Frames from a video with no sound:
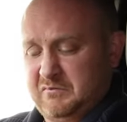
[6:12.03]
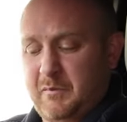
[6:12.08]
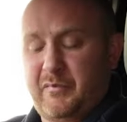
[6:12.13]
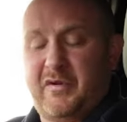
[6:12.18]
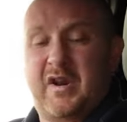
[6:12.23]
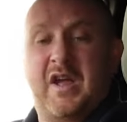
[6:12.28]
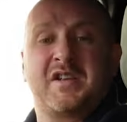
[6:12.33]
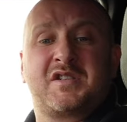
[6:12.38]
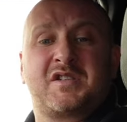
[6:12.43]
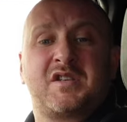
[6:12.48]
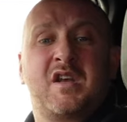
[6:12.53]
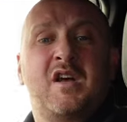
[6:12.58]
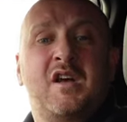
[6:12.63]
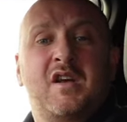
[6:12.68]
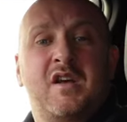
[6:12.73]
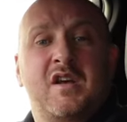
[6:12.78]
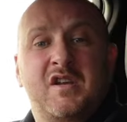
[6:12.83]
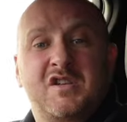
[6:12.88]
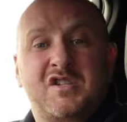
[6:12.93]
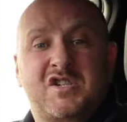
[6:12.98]
press
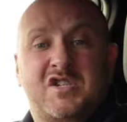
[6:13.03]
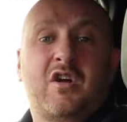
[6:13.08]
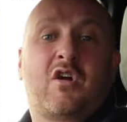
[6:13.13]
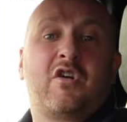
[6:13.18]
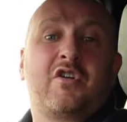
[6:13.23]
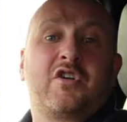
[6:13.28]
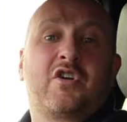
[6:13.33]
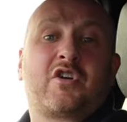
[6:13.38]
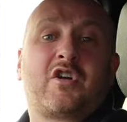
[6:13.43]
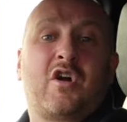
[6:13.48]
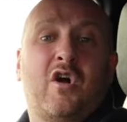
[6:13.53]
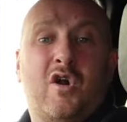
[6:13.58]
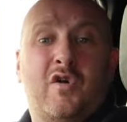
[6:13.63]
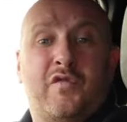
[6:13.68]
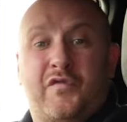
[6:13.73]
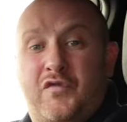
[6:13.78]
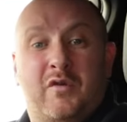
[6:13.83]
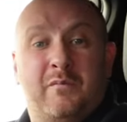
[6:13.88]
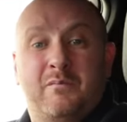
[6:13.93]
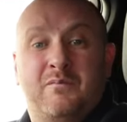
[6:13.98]
start your car
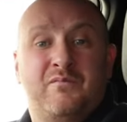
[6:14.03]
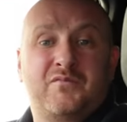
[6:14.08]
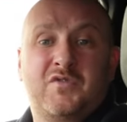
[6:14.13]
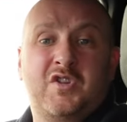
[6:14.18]
from,